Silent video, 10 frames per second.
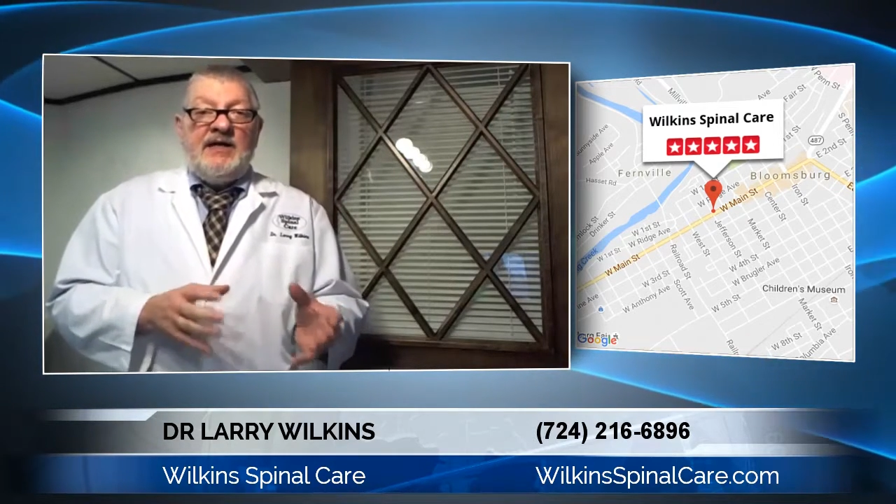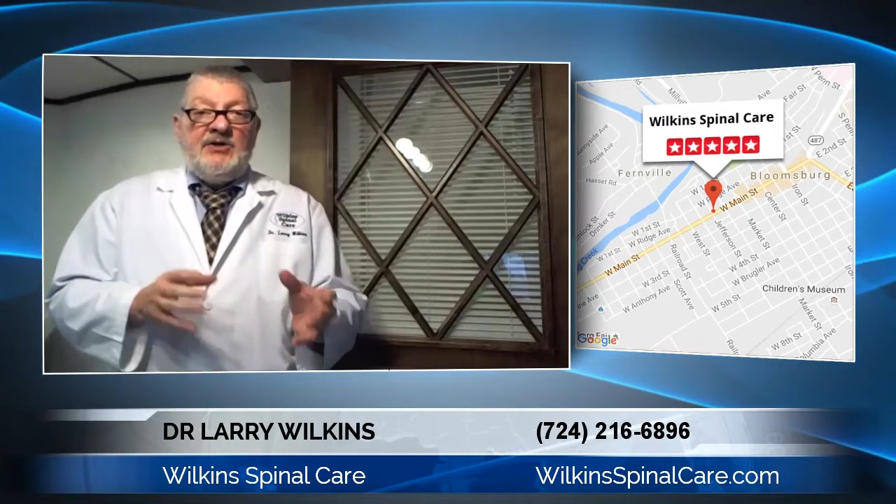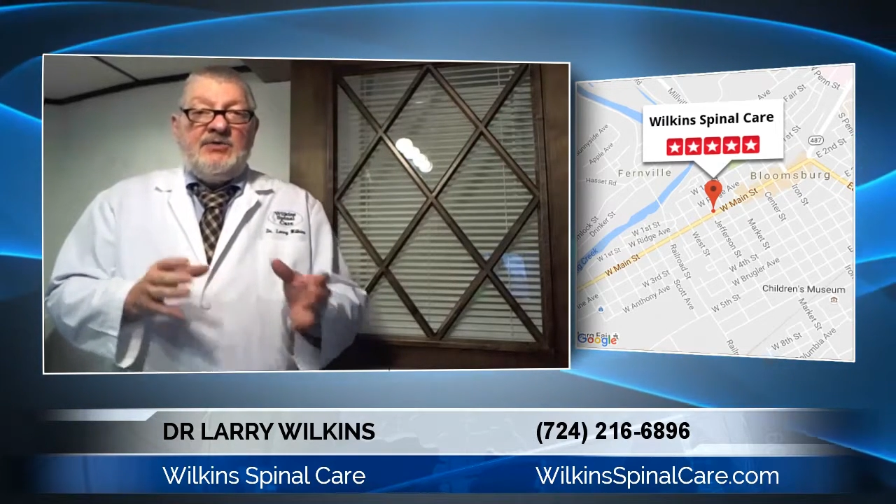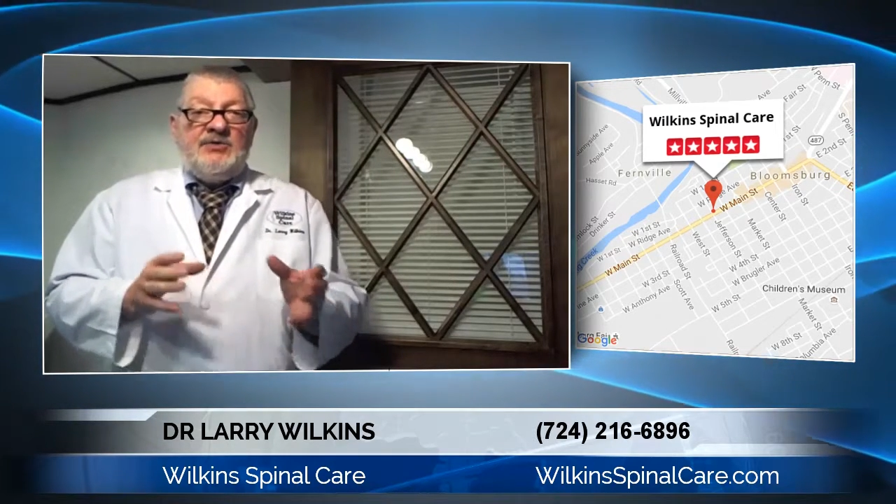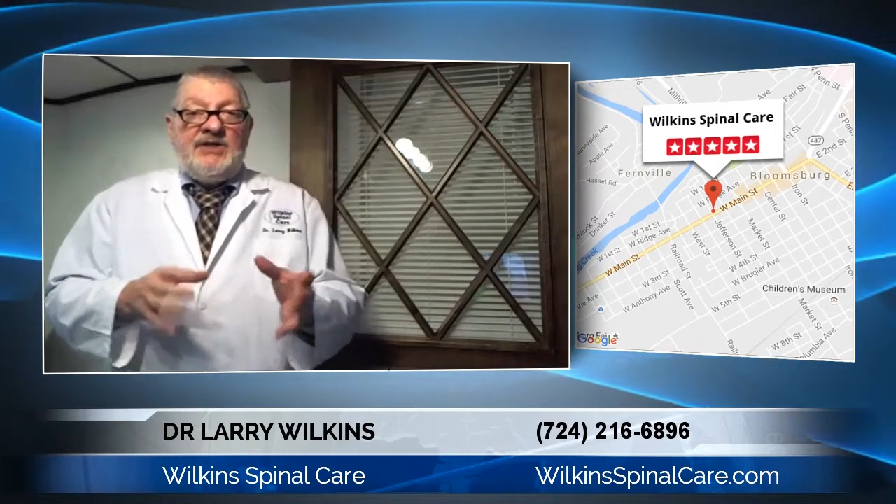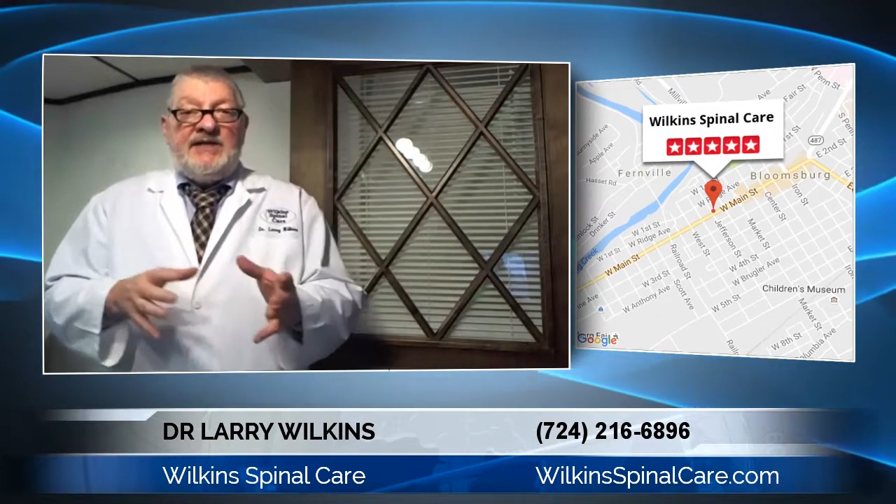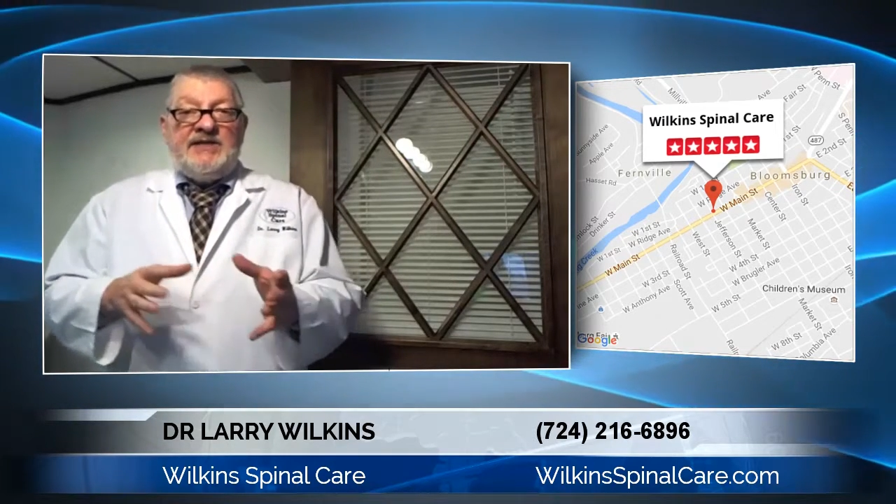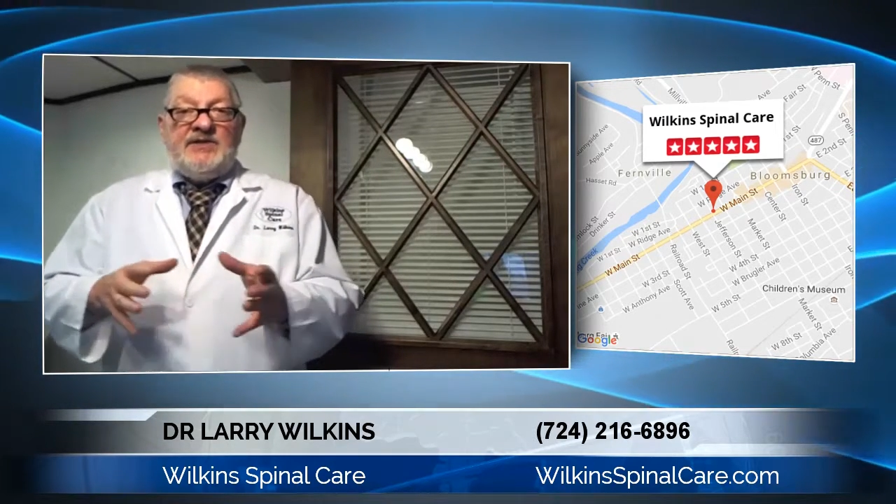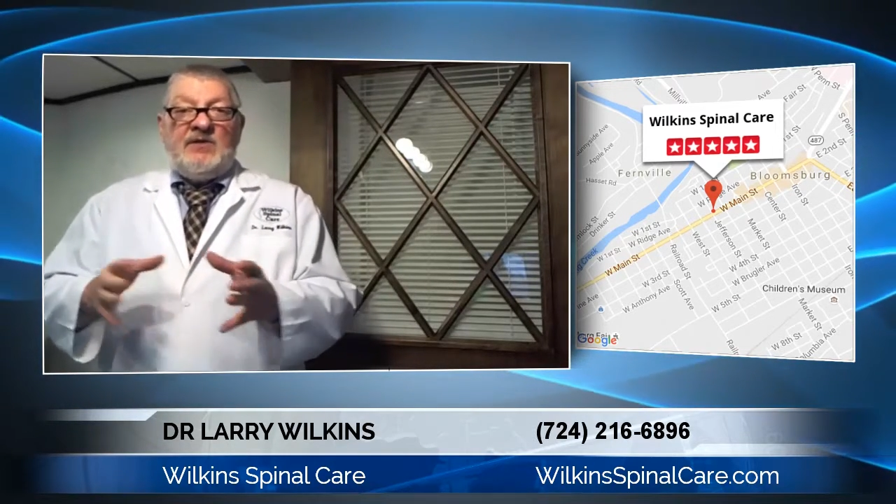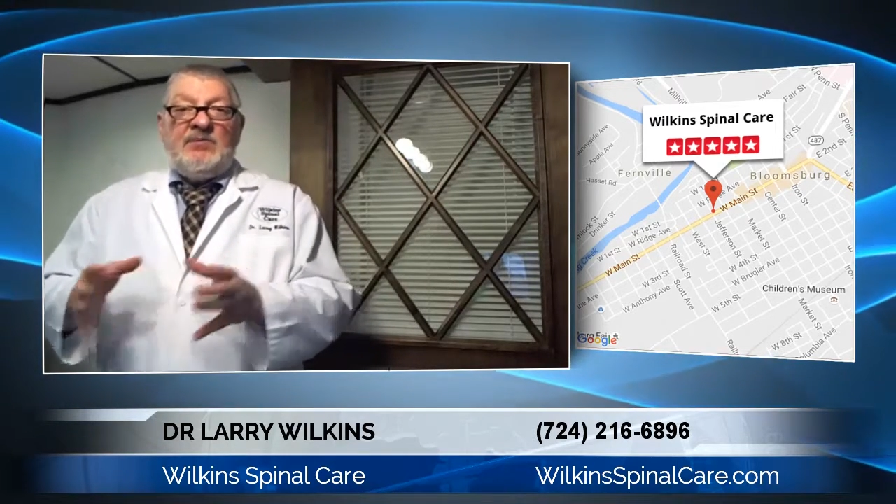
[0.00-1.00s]
and you
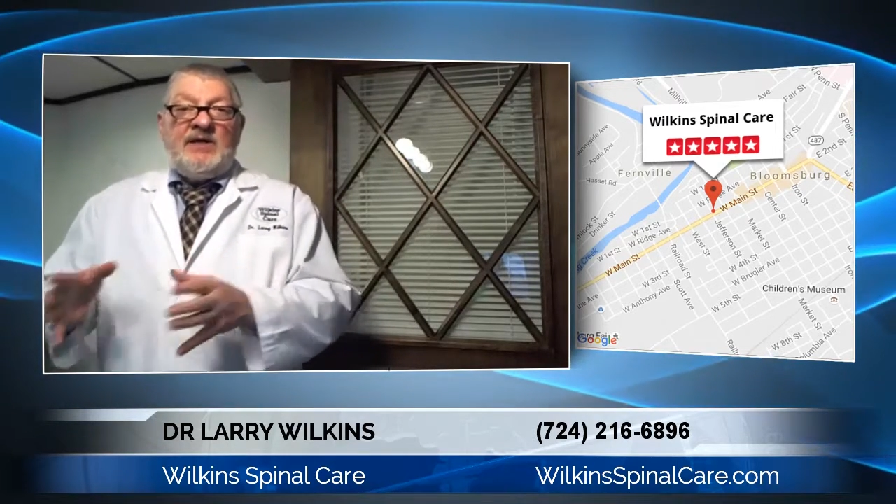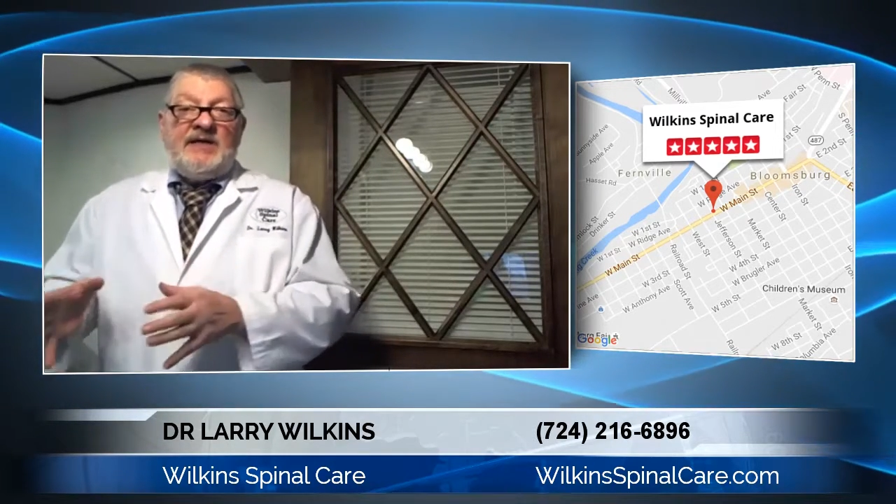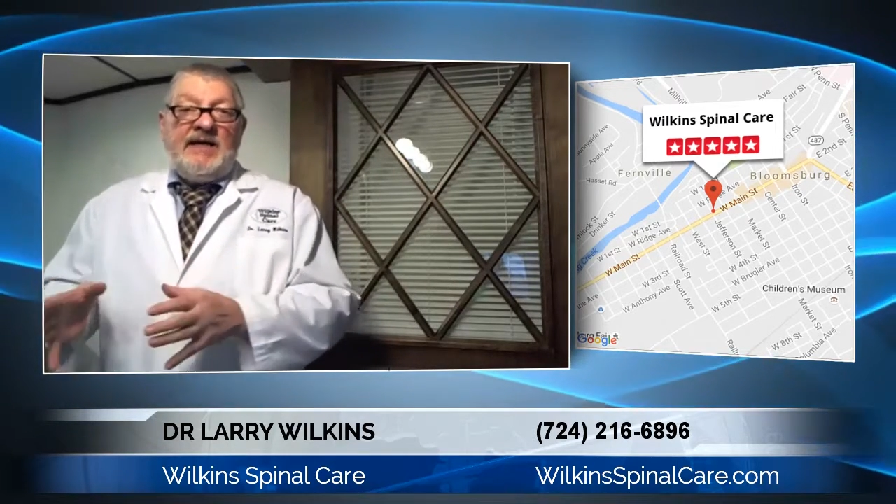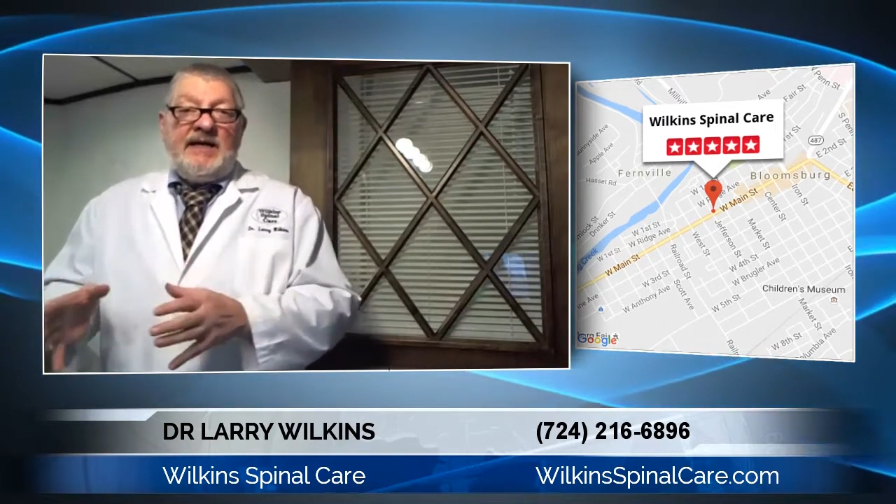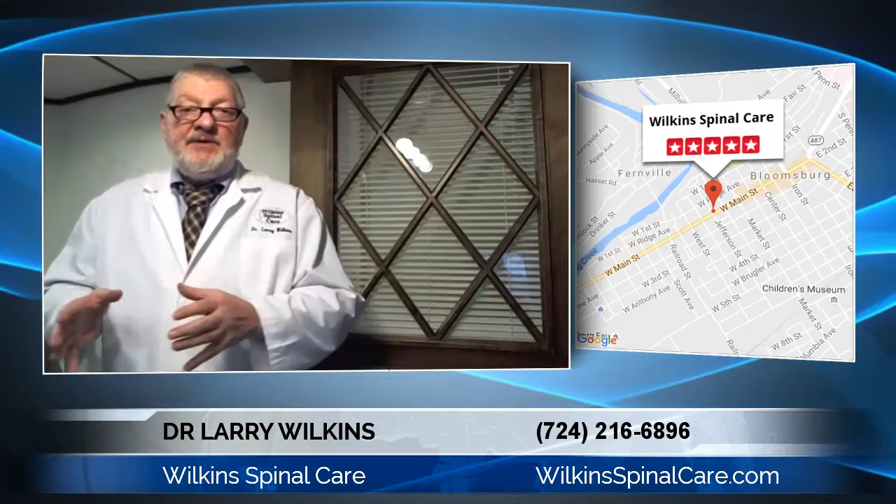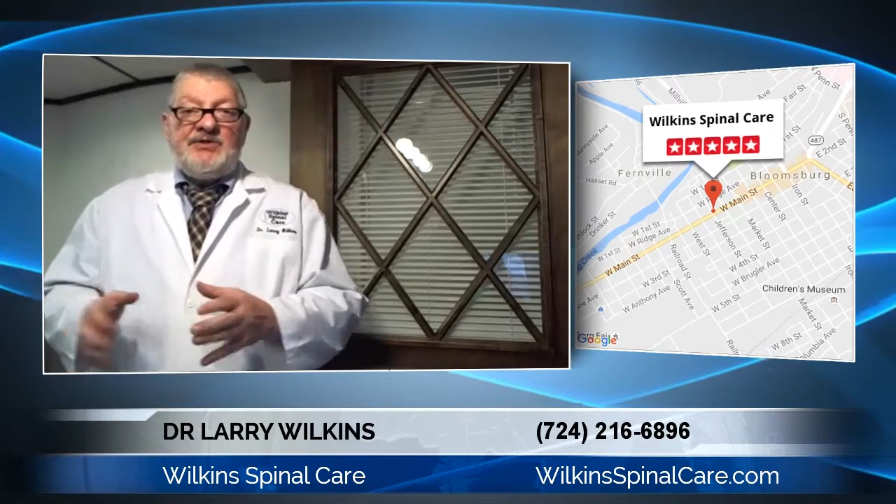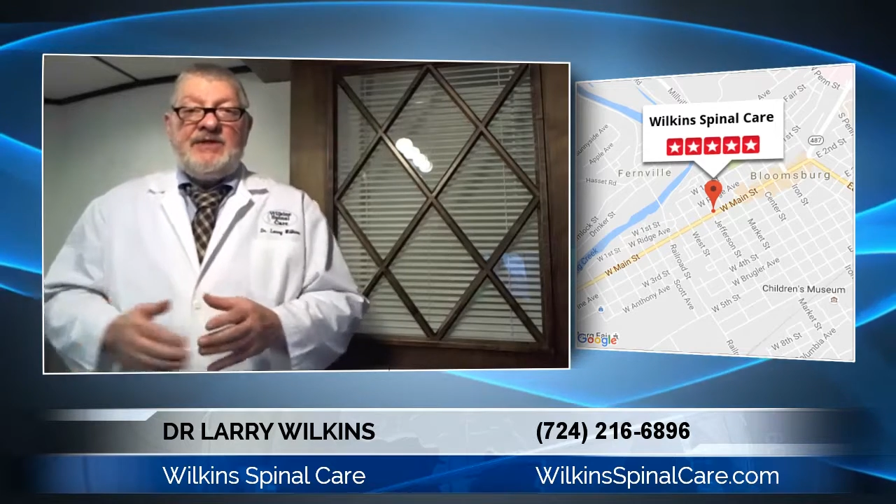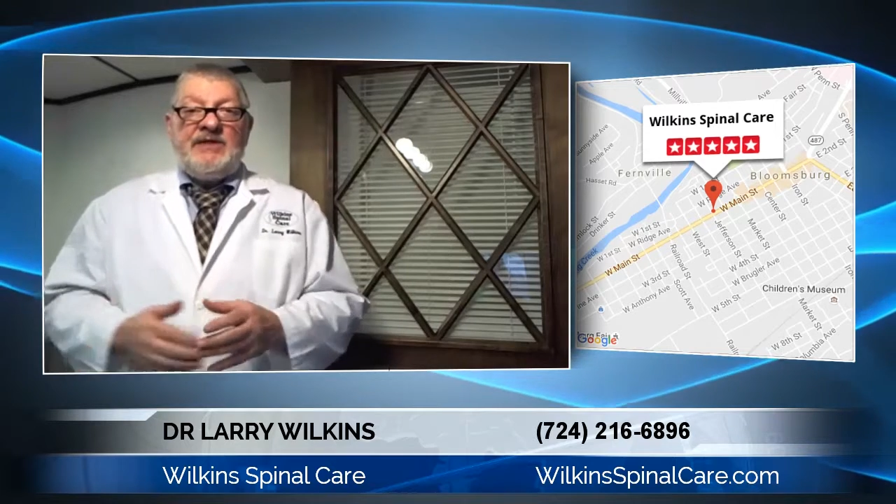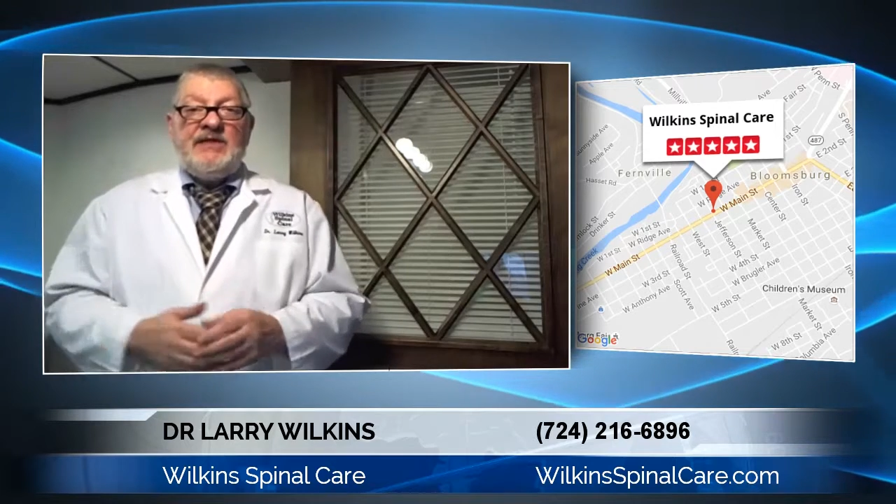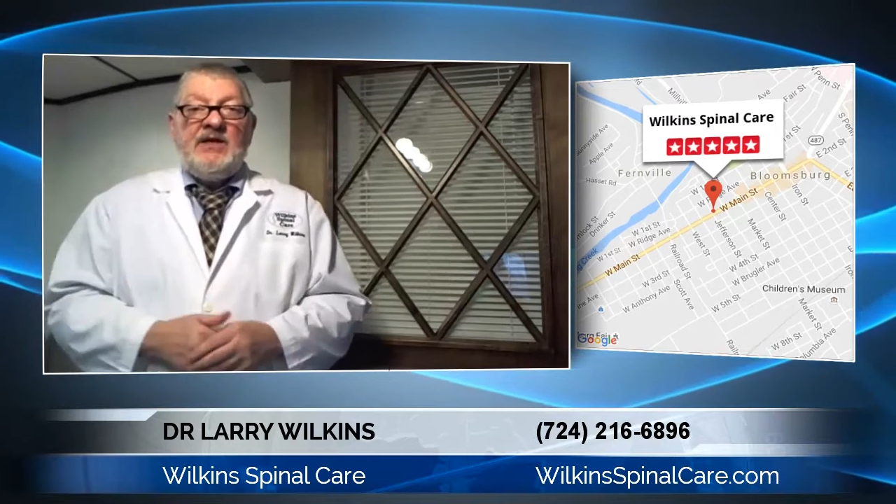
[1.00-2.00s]
change their blood
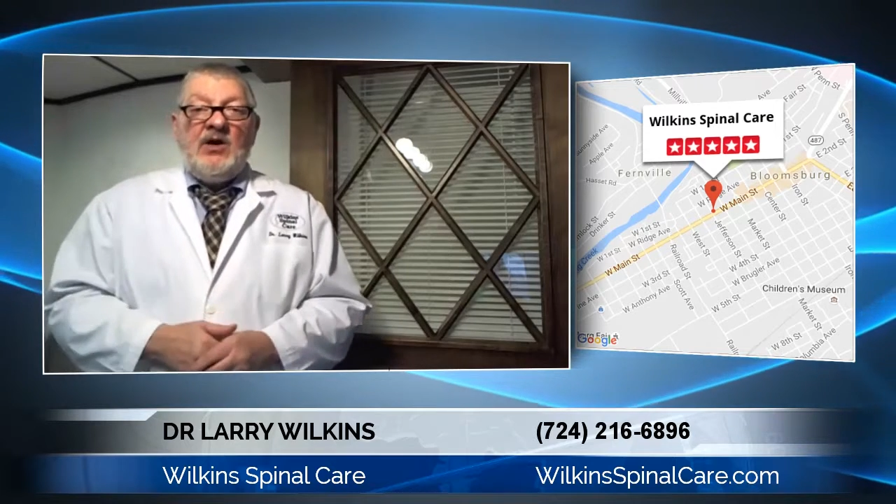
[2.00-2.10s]
chemistry,